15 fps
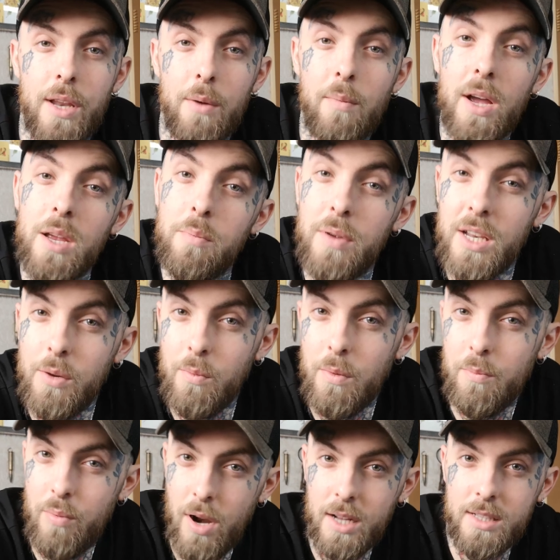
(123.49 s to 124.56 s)
Now my
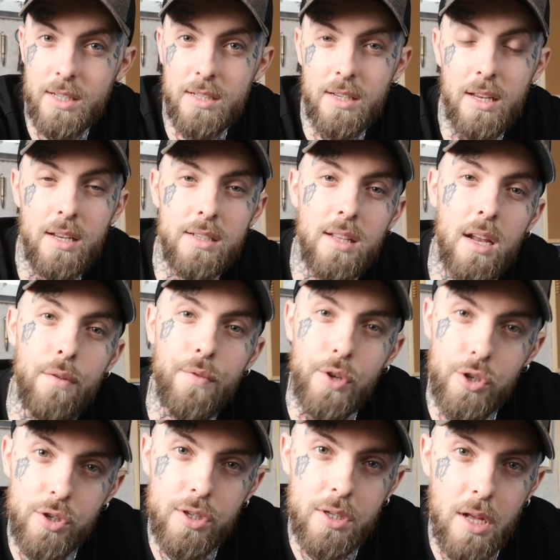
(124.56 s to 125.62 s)
opinion with practice skin is that if
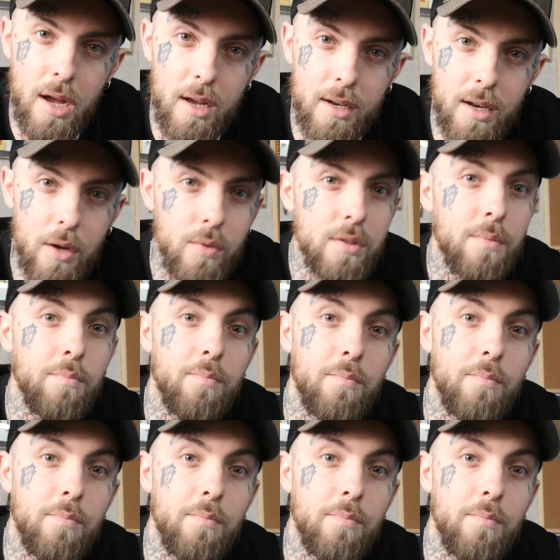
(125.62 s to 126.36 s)
you're just starting out,